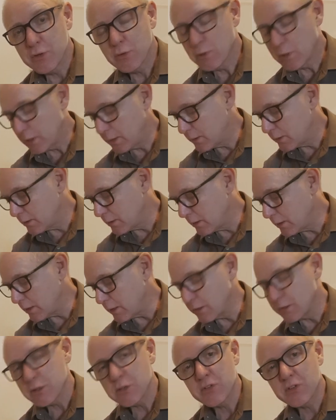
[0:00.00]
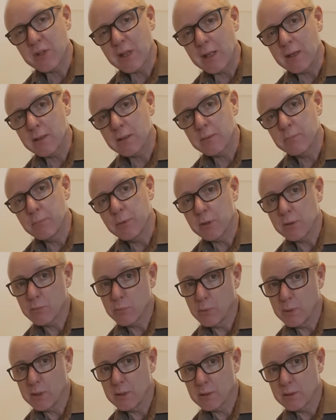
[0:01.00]
you can understand, but
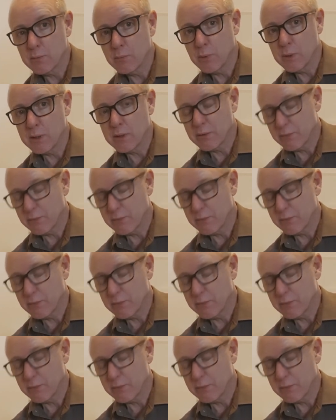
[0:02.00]
with